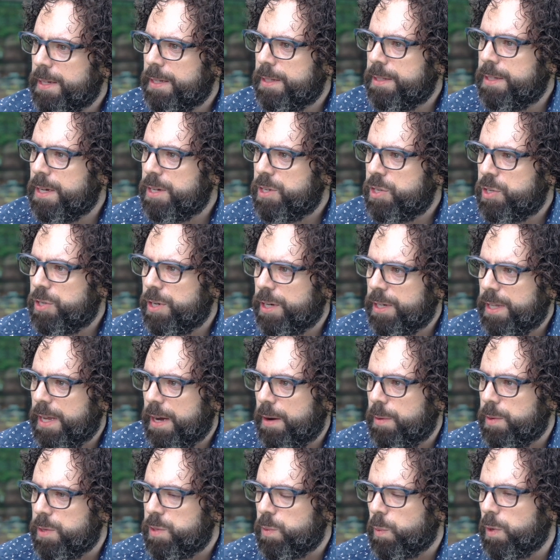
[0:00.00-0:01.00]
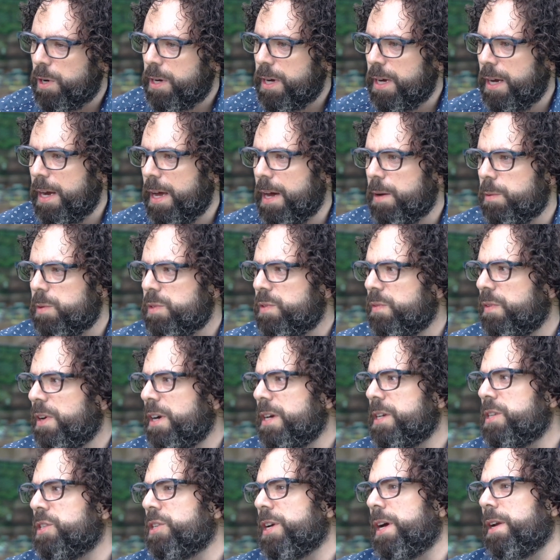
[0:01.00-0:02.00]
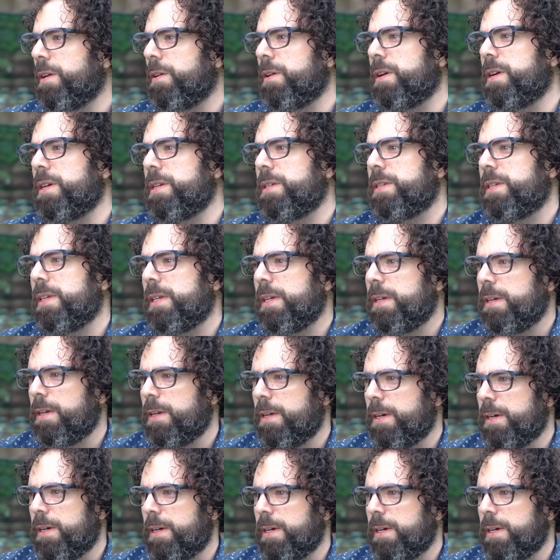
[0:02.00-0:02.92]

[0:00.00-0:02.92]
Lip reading: The district I was working at was very generous, and